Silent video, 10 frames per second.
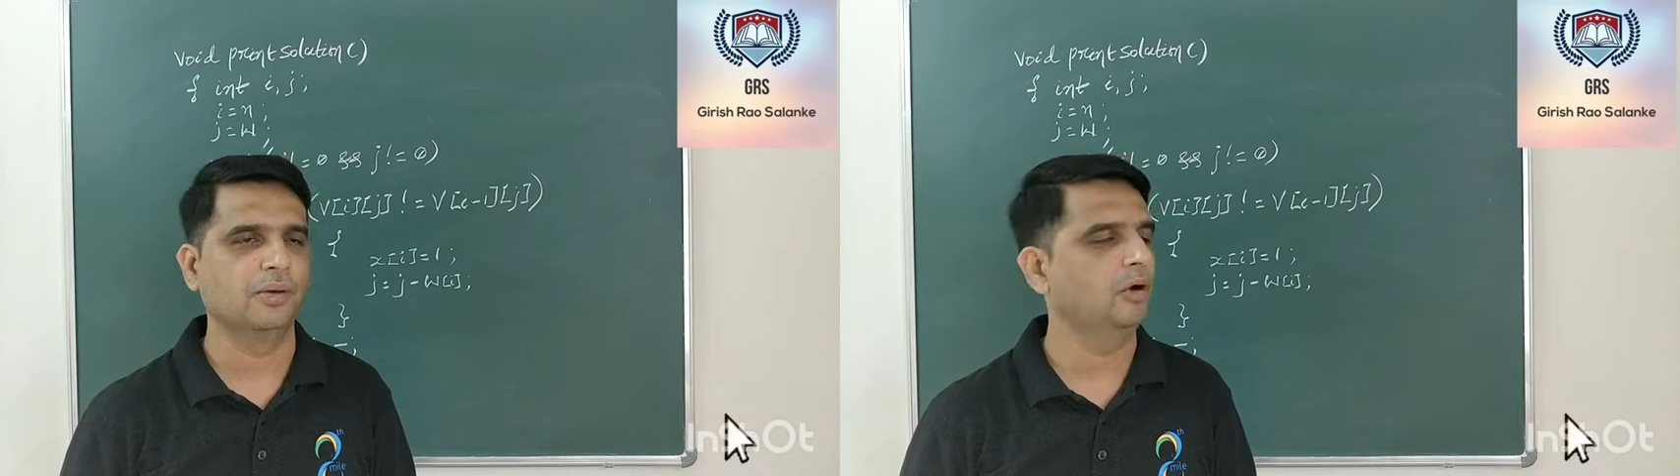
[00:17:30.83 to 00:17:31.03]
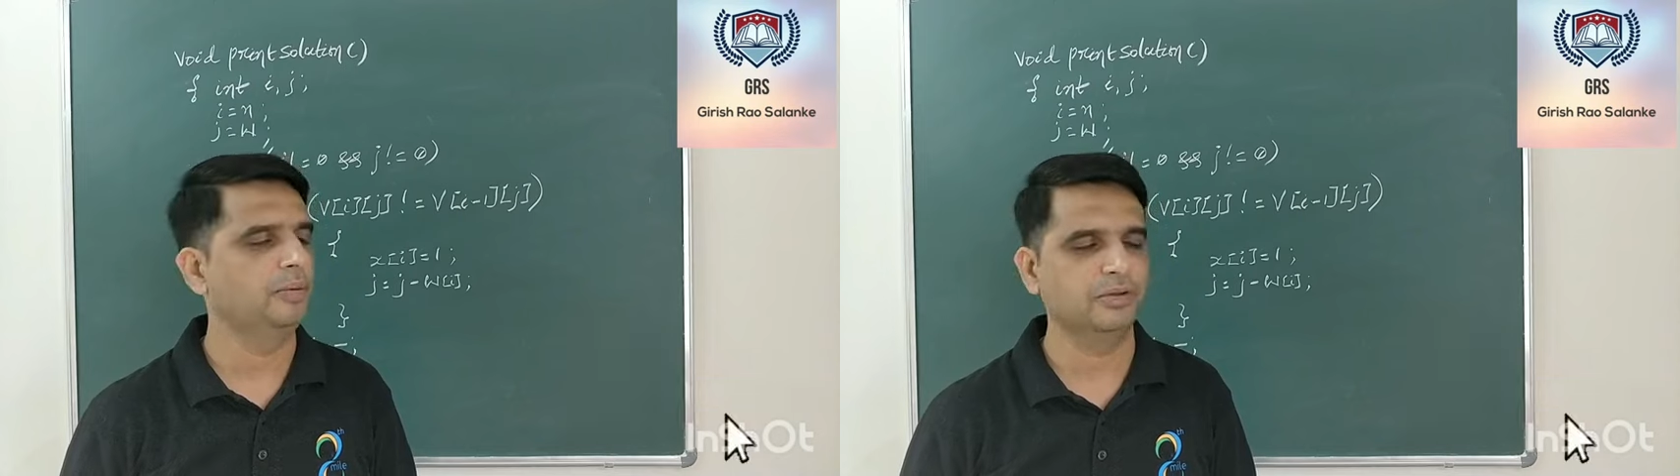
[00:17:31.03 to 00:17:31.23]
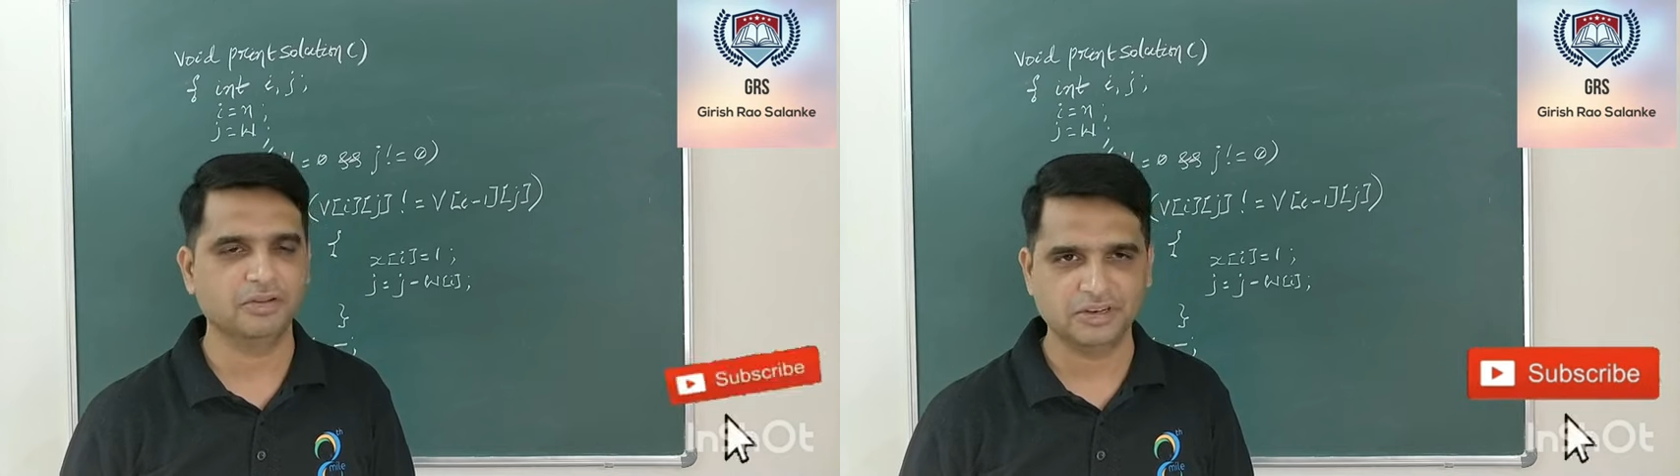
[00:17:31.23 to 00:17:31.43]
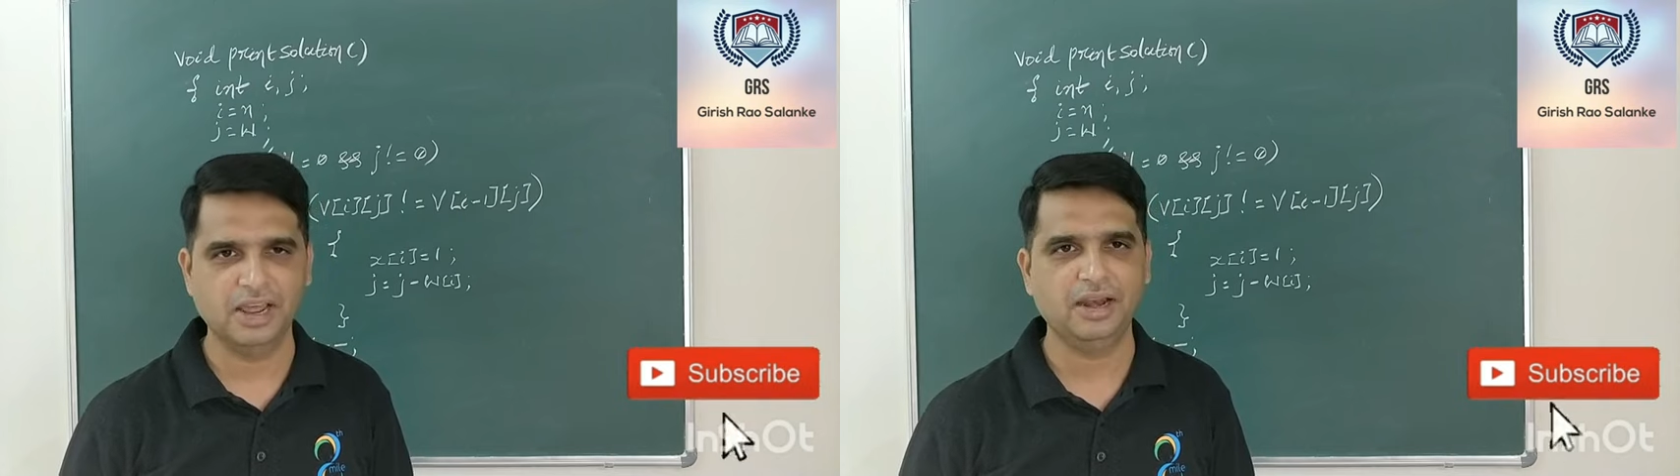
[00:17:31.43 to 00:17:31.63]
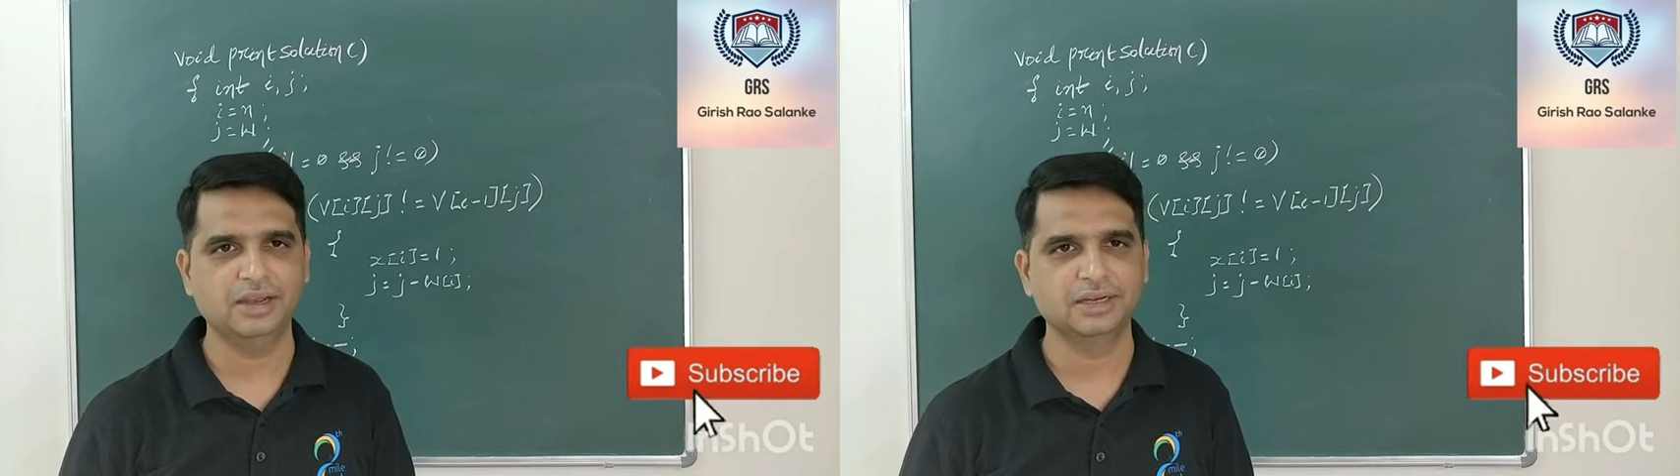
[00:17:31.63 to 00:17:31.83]
Hope it was
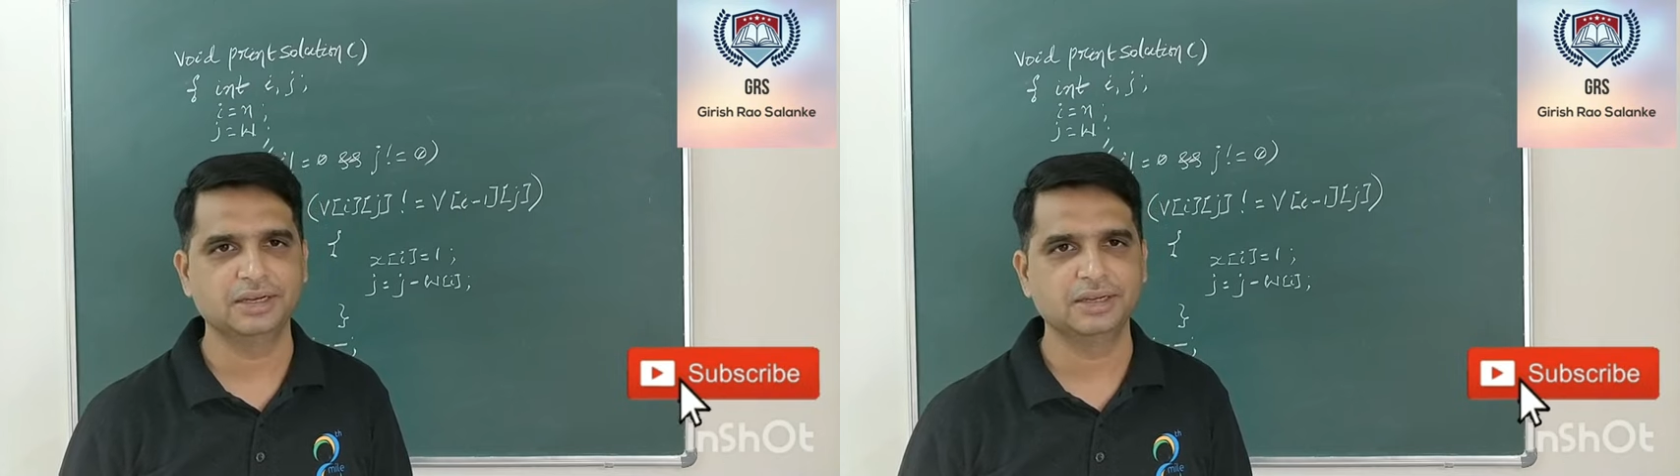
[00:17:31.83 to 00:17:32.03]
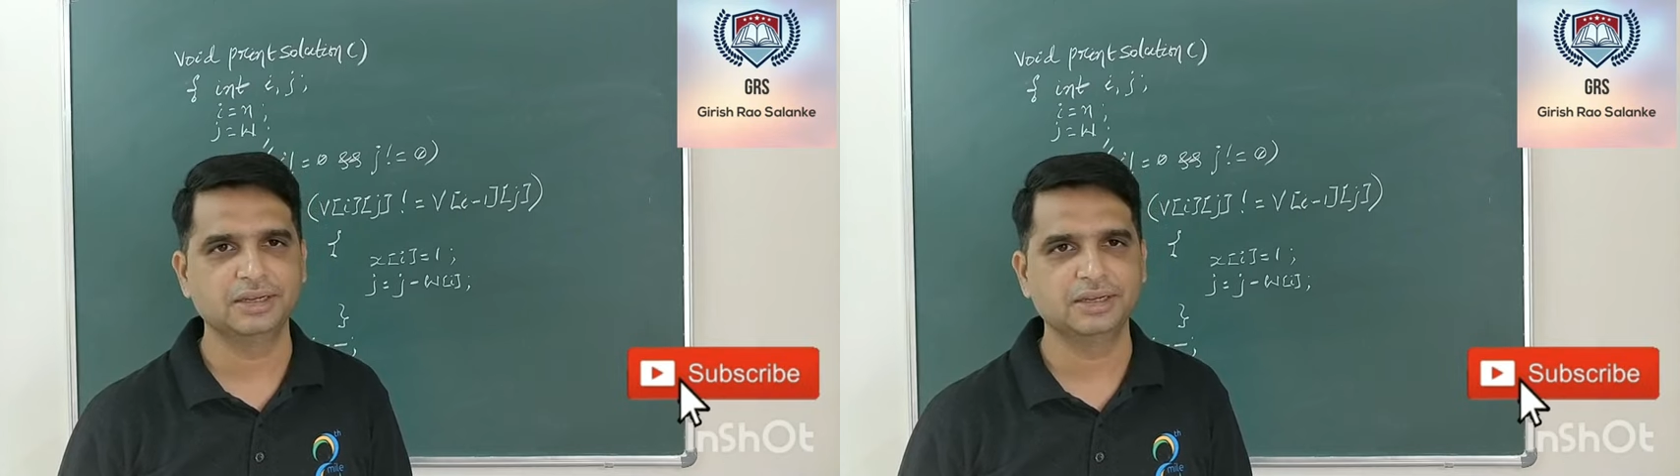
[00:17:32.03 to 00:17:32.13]
clear.